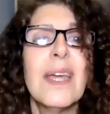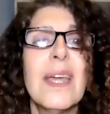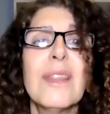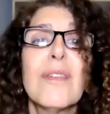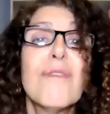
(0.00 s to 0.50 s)

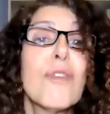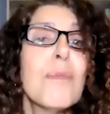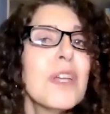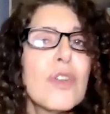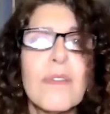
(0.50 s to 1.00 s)
in the
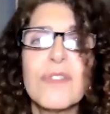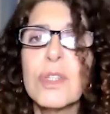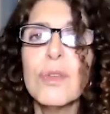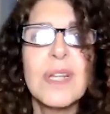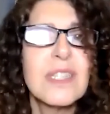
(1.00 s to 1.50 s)
formation of
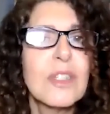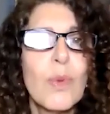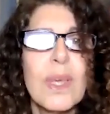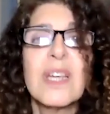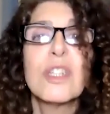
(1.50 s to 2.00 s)
students
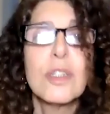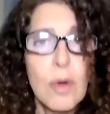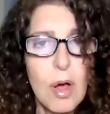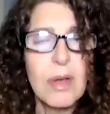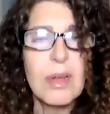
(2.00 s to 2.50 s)
with a
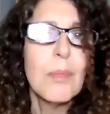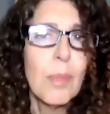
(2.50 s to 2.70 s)
strong